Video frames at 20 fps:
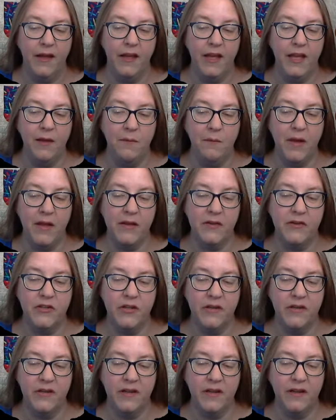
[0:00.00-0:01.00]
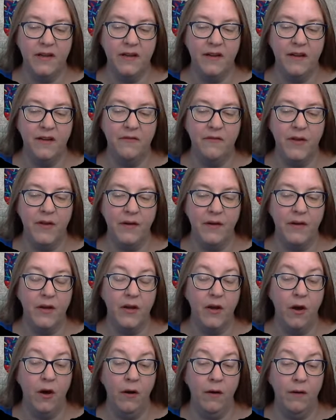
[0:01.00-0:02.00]
He mentioned it in a very
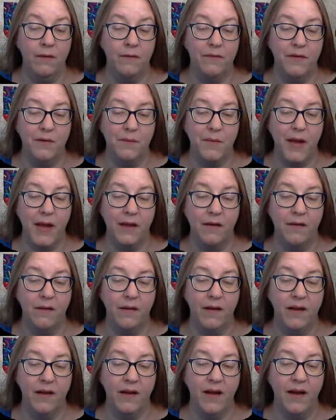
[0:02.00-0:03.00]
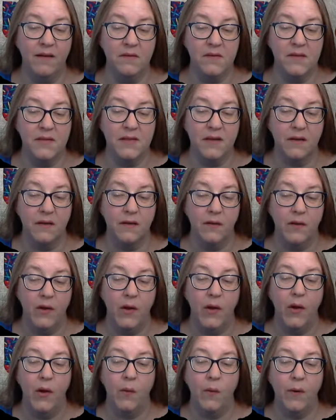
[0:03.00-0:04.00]
artful manner at council,
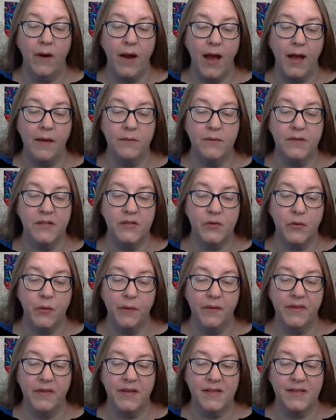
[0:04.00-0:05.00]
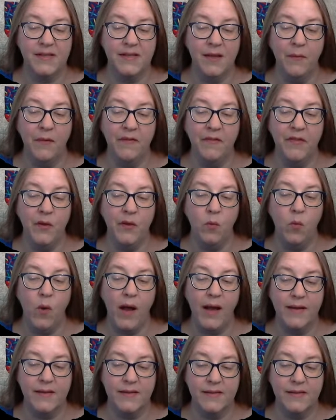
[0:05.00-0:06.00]
where I was told that some of the
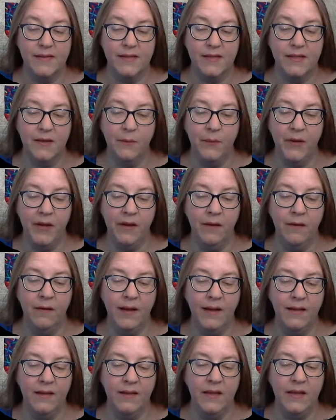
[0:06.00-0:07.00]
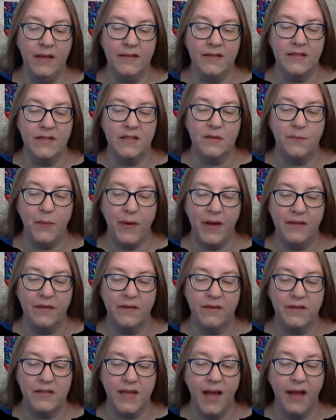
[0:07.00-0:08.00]
wisest appeared at least by
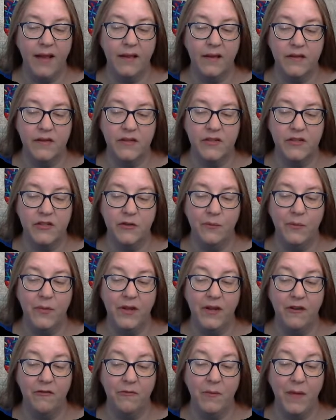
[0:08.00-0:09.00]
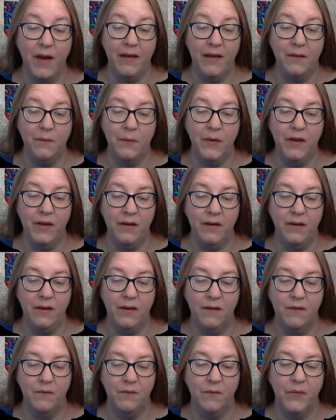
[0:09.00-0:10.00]
their silence to be of opinion.
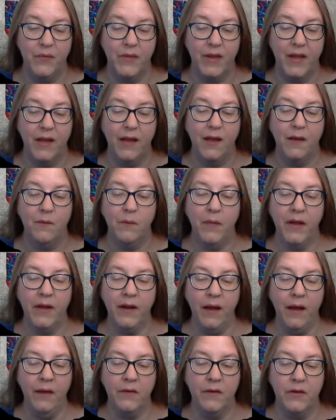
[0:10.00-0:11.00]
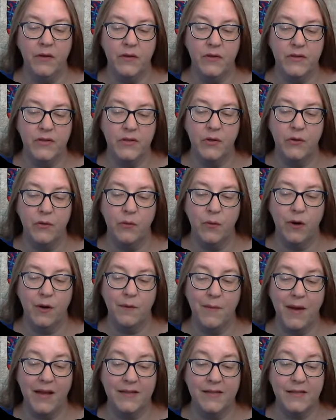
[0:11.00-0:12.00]
But others, who were
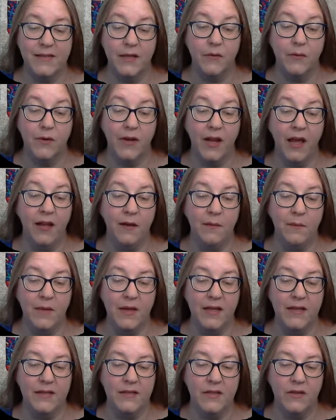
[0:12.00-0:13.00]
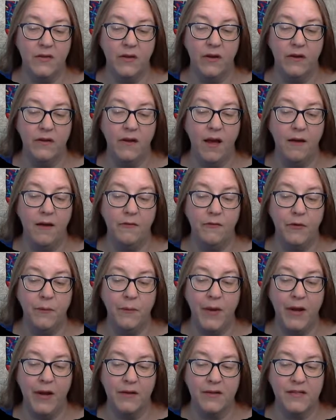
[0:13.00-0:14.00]
my secret enemies, could not
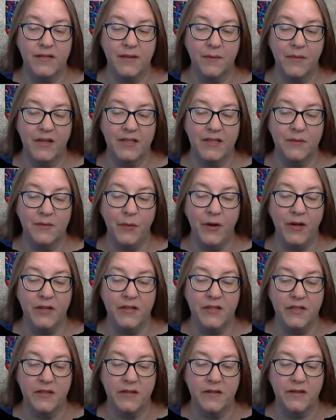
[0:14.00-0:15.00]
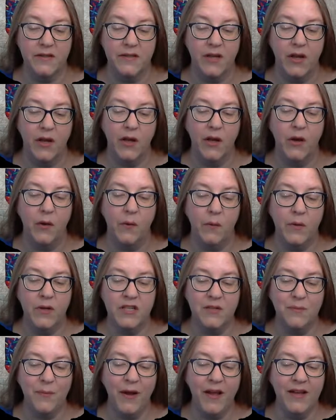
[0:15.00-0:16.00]
forbear some expressions
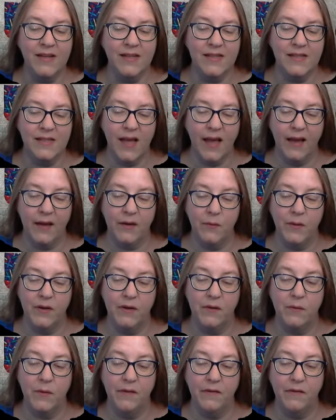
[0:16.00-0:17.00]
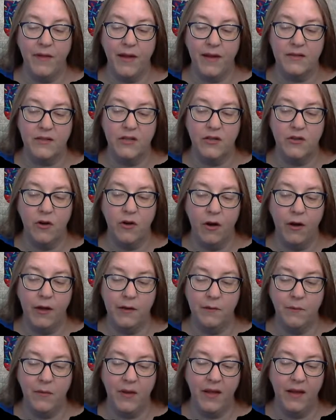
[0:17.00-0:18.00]
which by a side wind reflected
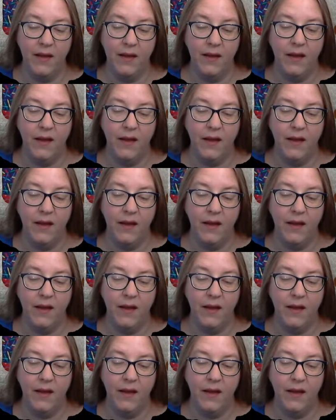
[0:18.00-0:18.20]
on me.